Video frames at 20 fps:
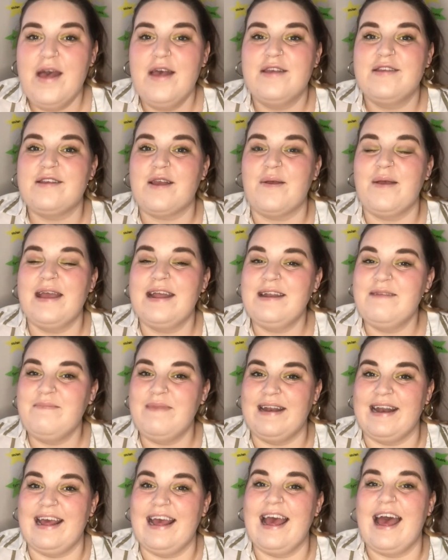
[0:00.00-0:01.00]
So, in a
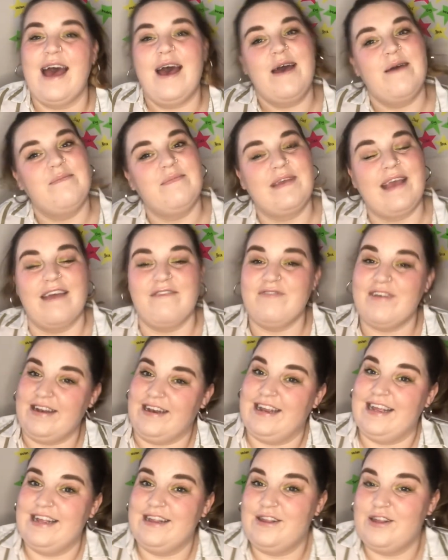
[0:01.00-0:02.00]
minute, um, get
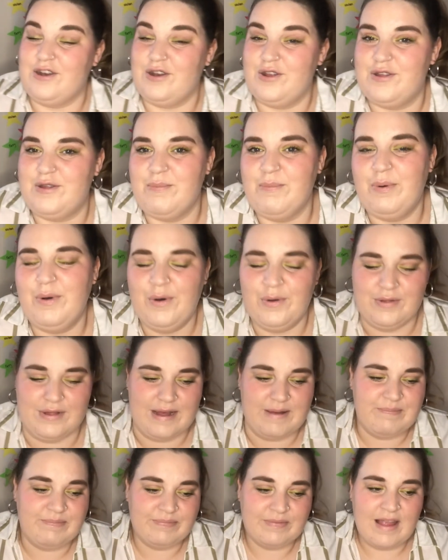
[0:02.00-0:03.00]
ready to do some
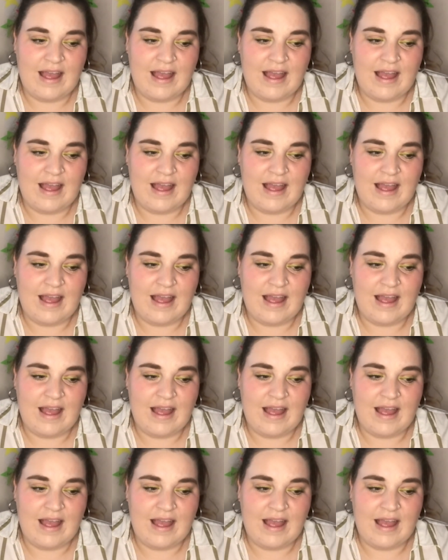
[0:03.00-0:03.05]
pausing.